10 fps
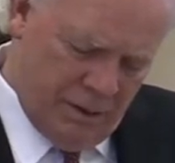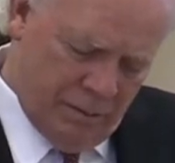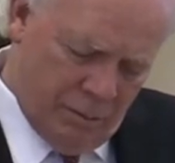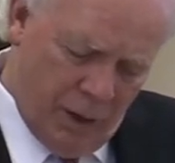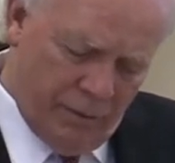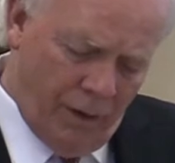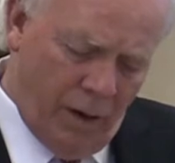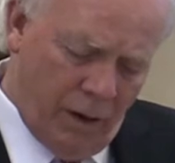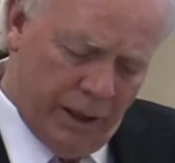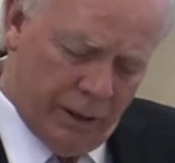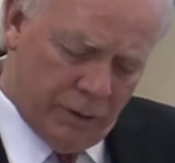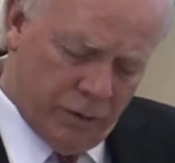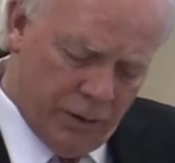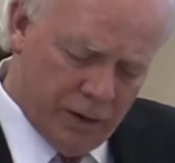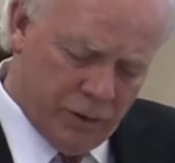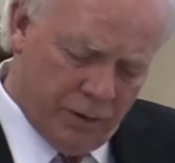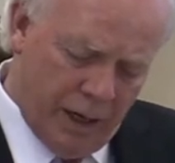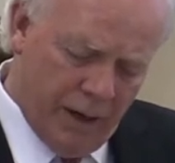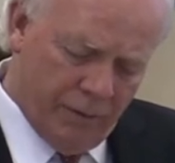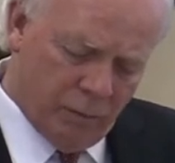Above all, our treasure in
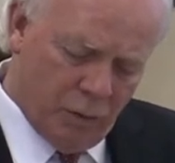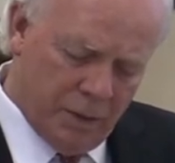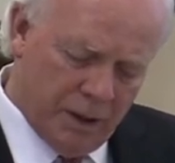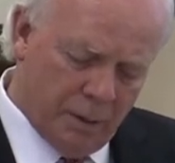heaven will be